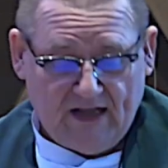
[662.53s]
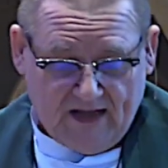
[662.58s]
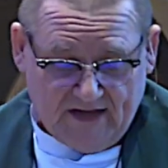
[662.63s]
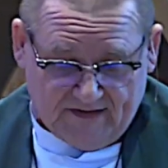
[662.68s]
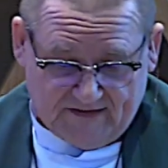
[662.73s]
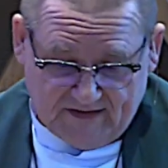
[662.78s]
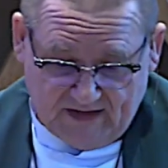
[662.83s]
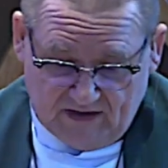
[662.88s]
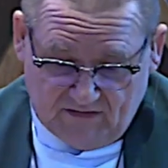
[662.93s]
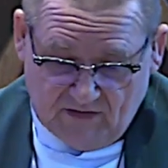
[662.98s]

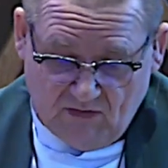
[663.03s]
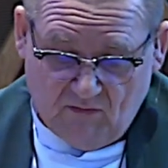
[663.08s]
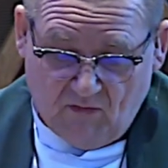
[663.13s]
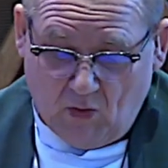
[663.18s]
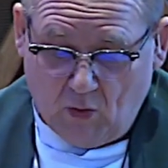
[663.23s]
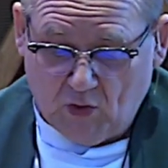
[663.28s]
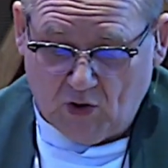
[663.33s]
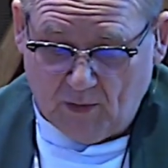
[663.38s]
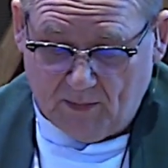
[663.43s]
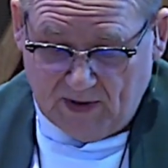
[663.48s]
is
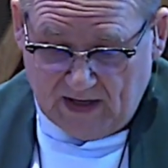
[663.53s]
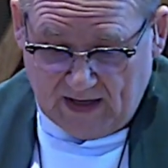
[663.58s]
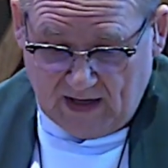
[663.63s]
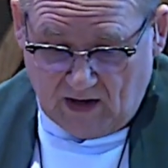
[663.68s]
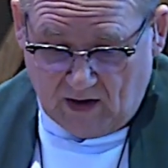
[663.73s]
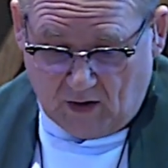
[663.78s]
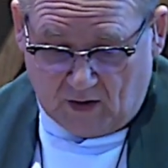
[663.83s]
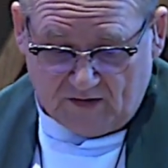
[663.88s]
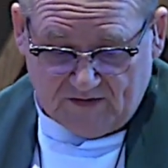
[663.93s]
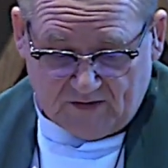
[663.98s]
irrevocably
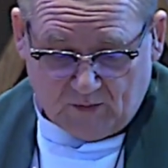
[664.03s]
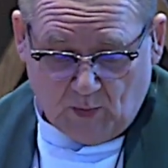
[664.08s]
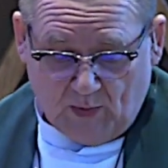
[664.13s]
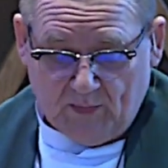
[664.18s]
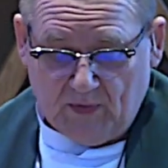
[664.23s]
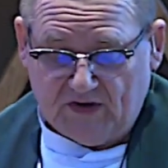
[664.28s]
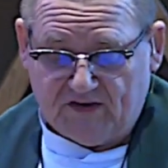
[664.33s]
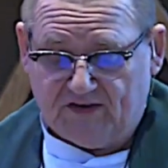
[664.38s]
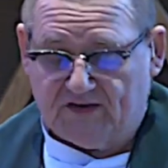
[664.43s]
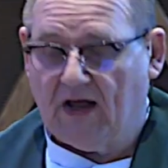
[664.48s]
lost
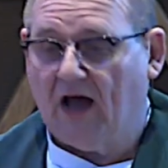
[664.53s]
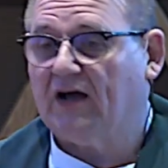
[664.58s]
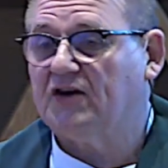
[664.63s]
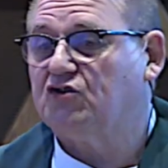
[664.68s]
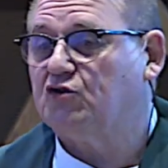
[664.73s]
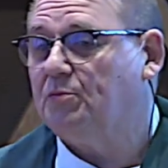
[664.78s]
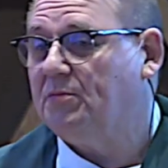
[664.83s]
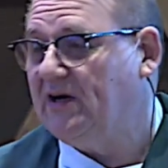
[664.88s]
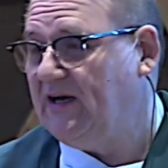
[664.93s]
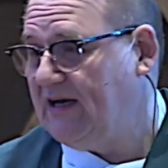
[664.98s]
when we start
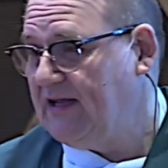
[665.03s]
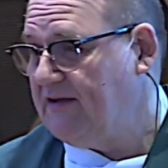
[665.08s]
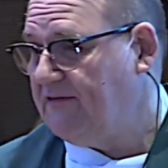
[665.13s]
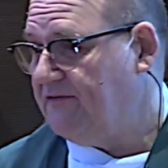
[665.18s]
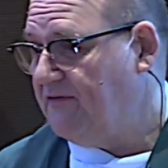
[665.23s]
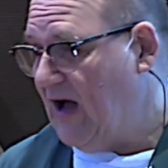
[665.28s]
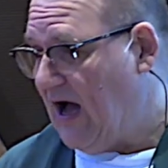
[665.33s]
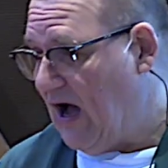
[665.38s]
to believe